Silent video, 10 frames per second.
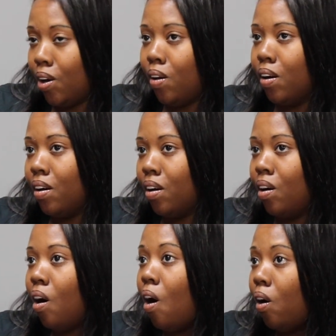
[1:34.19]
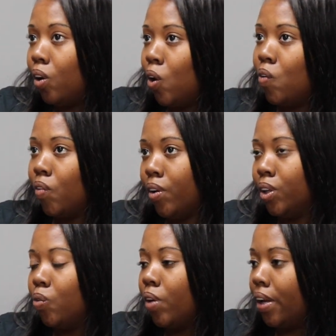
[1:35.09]
car, all over
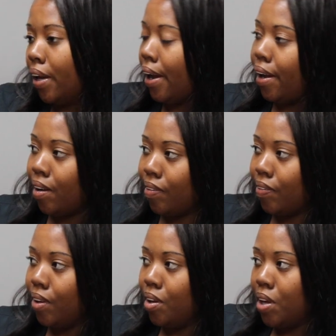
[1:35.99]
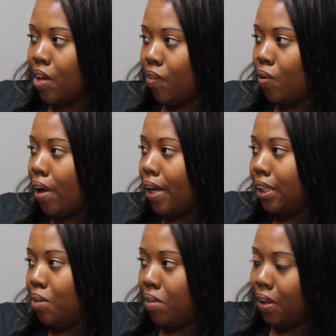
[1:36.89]
is a week and a half. If you got
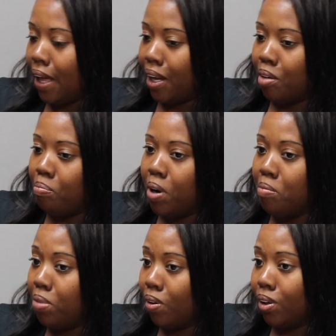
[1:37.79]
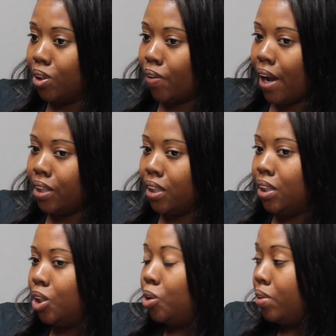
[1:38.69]
something like a bumper or
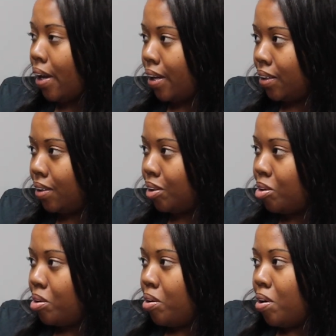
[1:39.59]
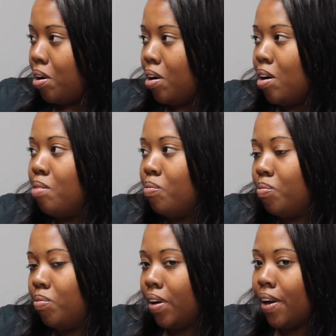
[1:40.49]
scratches, 2 days.
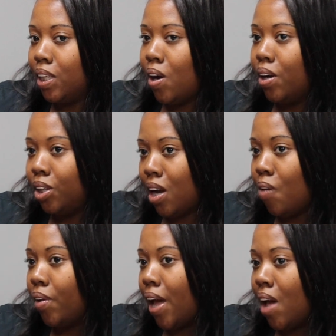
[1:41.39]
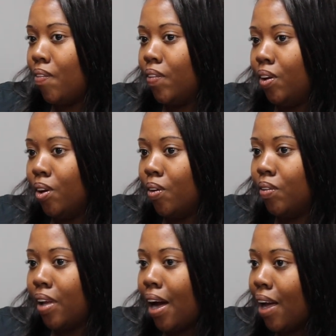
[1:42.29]
Because of our shop, we have,
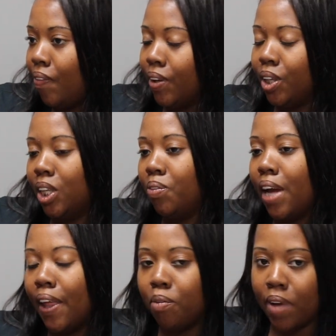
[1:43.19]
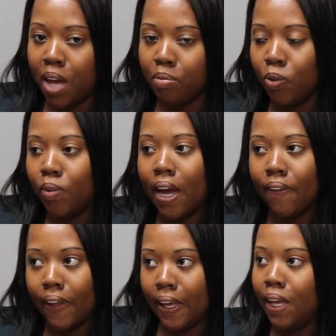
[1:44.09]
the high efficiency, we have the paint booth, we
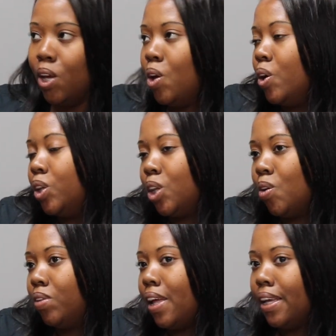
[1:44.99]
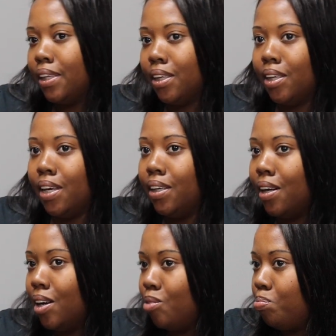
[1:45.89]
have the heat. So things get
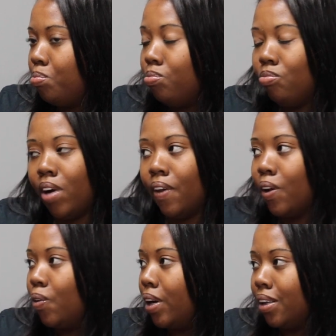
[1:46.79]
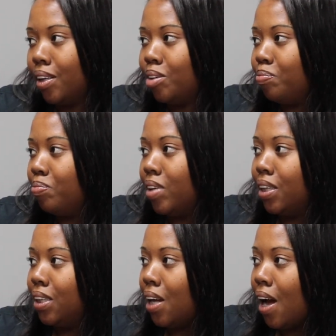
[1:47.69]
done rather quickly.
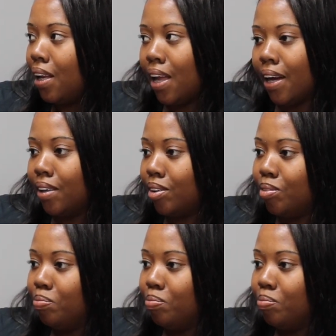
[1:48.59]
It's not like